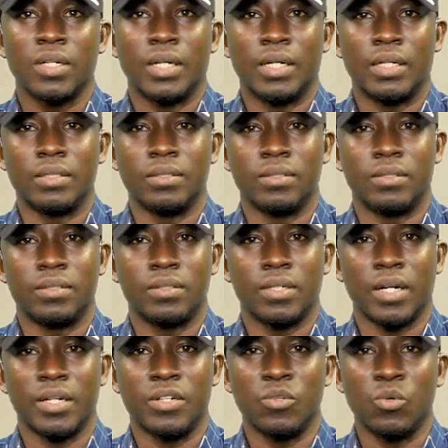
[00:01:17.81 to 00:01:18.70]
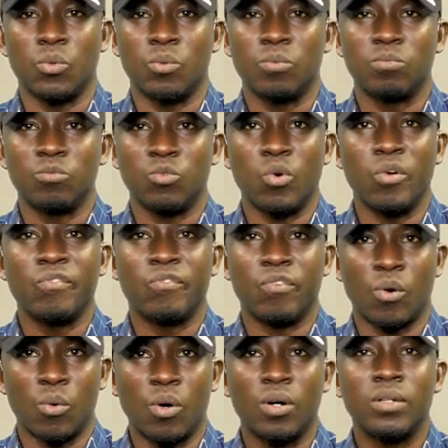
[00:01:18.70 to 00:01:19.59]
And I know going
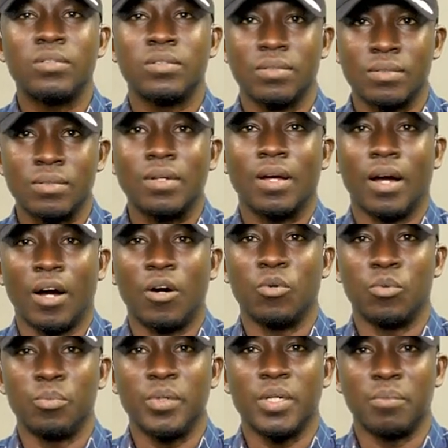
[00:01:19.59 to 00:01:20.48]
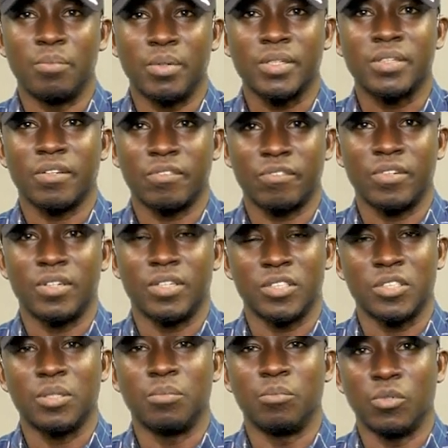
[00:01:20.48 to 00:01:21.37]
forward, I will be a better
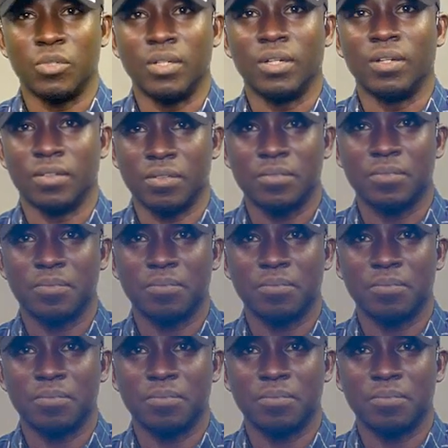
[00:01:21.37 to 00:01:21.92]
financial modeler.